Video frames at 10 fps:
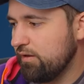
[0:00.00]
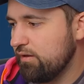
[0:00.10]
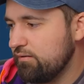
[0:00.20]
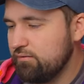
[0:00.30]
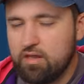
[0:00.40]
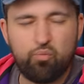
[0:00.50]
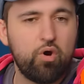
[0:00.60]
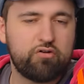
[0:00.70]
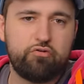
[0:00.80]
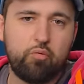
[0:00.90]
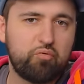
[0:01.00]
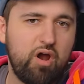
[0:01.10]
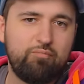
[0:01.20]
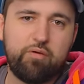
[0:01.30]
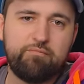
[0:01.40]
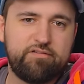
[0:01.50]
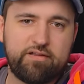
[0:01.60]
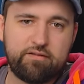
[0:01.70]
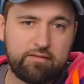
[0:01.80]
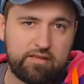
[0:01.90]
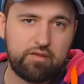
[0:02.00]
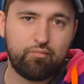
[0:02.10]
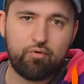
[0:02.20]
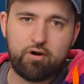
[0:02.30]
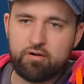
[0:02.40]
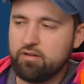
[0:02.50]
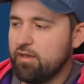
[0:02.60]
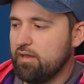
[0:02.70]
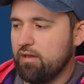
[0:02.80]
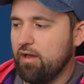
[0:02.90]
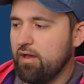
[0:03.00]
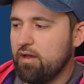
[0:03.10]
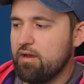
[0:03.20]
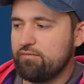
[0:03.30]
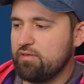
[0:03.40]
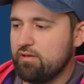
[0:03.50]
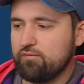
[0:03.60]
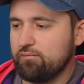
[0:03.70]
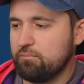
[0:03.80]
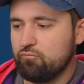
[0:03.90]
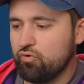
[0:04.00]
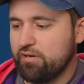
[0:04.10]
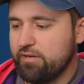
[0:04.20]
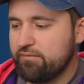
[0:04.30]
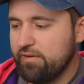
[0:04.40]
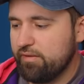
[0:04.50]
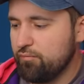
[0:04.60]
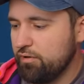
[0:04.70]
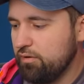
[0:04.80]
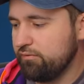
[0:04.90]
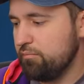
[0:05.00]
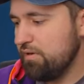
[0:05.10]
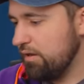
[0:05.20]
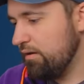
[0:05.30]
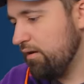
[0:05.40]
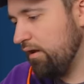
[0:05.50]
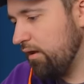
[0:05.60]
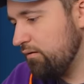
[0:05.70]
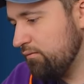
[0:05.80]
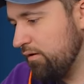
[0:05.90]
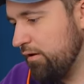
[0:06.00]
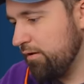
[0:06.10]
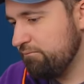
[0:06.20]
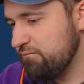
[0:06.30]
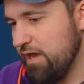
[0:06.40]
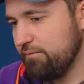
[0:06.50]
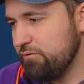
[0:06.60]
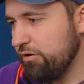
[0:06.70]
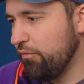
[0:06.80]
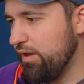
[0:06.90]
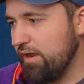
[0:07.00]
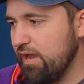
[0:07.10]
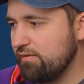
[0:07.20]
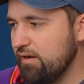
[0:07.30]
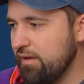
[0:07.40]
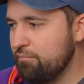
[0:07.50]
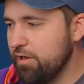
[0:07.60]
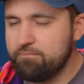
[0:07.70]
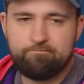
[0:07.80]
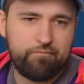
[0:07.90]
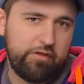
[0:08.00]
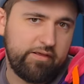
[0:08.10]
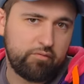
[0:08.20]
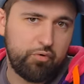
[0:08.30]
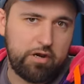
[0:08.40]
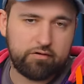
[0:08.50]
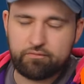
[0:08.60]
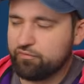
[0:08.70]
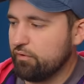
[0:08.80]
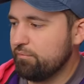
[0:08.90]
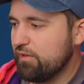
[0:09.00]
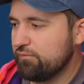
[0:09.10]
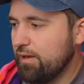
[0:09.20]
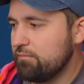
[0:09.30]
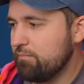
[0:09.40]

It, it worked no problem, detected the keyboard. Uh, everything is readily available to me. And uh, yeah, you know what? I hate the name, but I like the product, so that's fine.